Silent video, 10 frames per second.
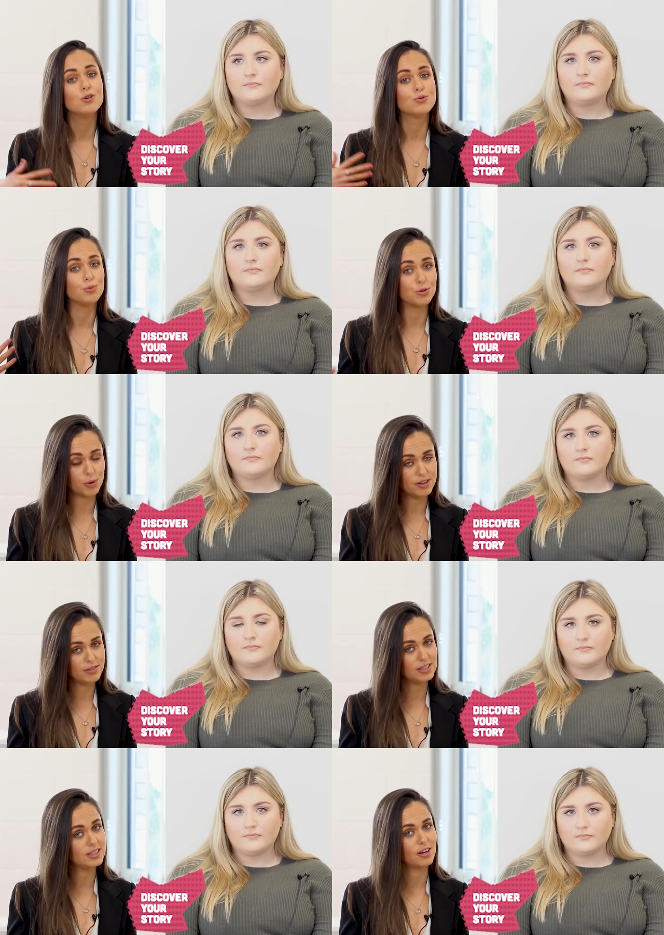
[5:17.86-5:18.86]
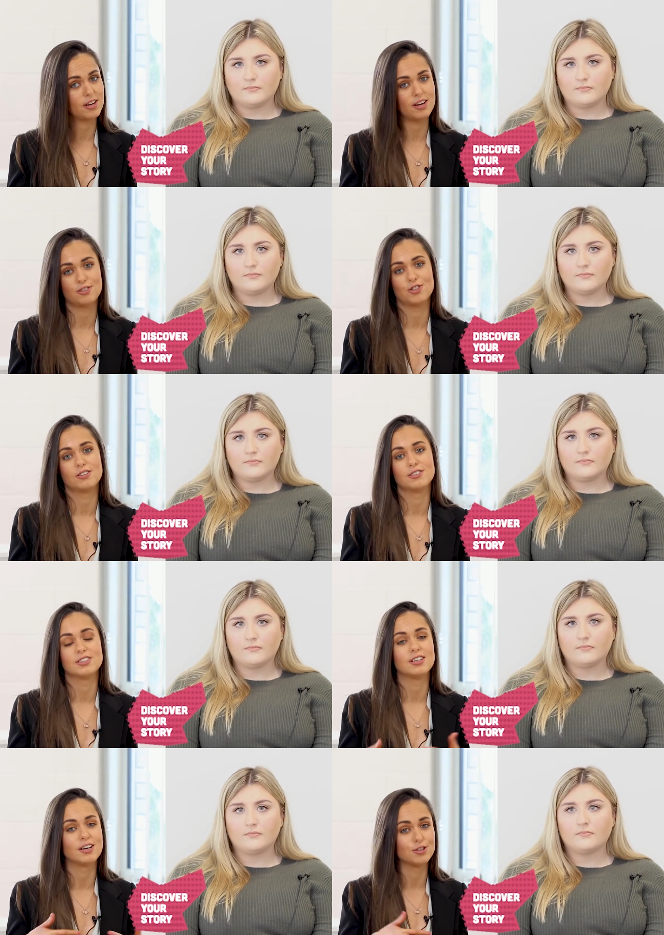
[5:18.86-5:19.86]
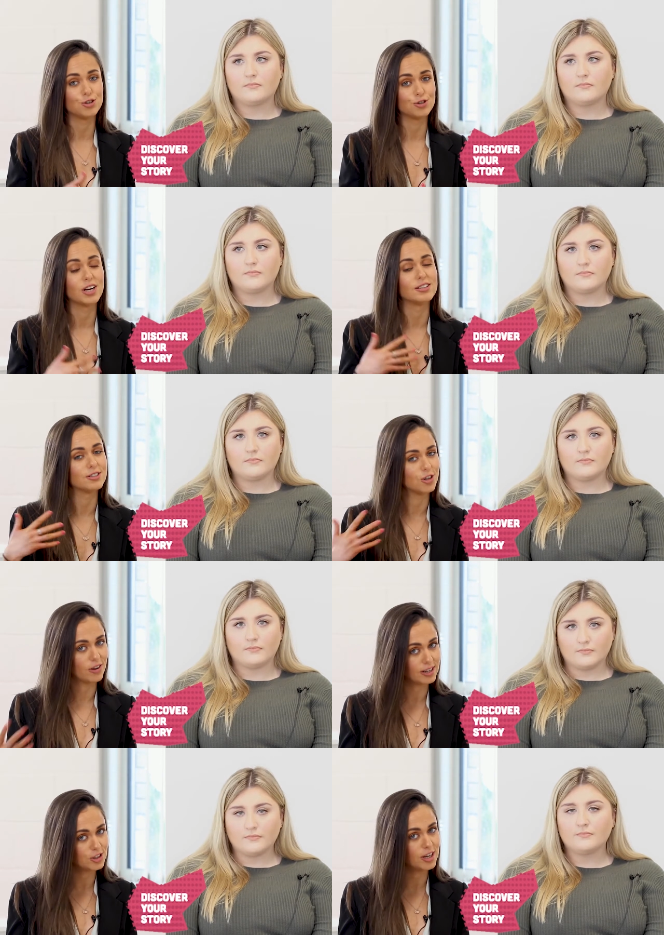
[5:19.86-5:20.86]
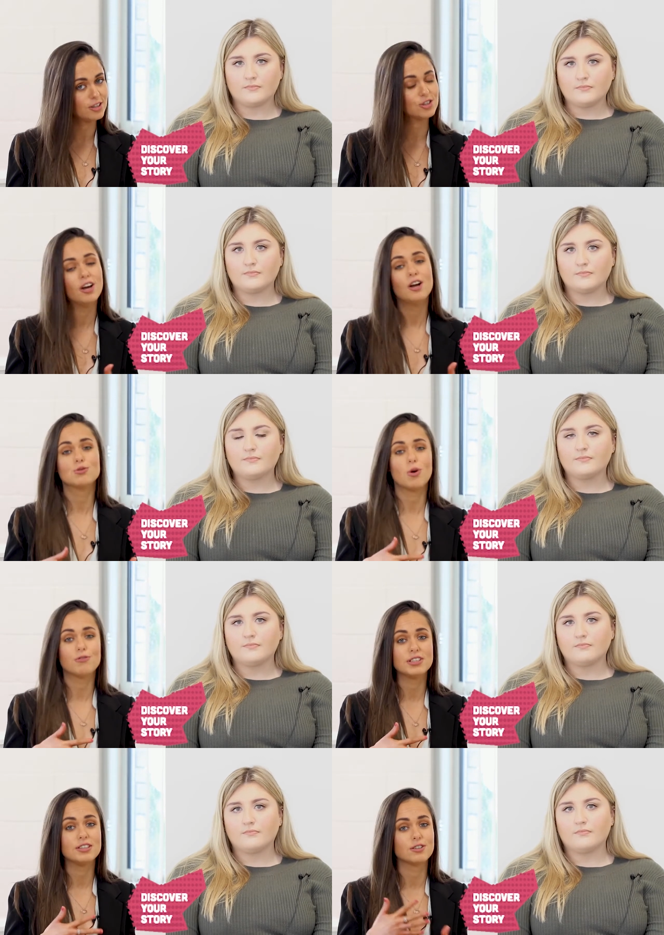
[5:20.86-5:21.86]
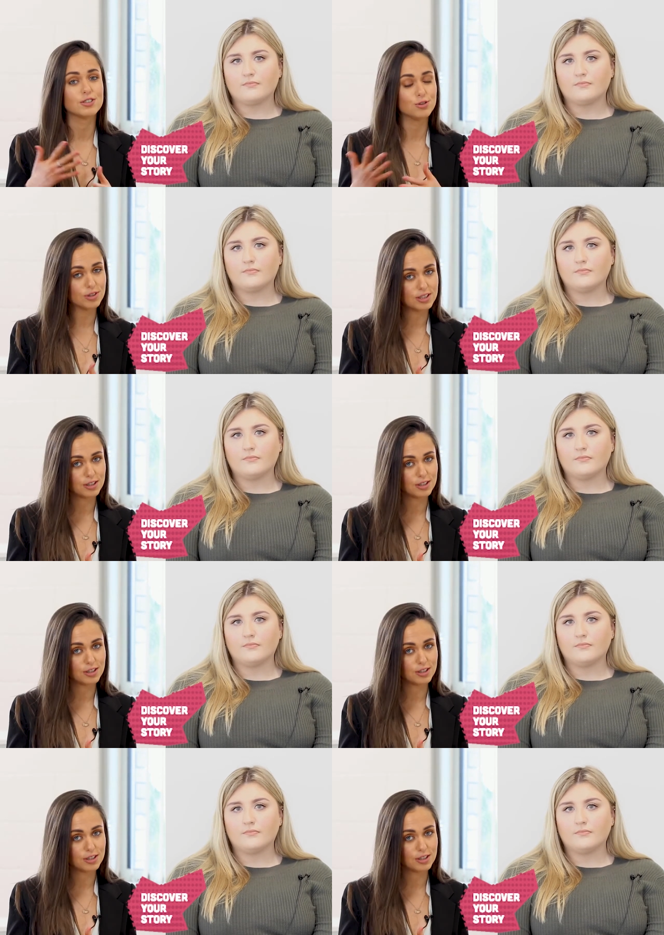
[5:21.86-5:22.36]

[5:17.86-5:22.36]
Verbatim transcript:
Speaker 1: So it was previously psychiatric nursing and it's just had a title change. So obviously, there is nothing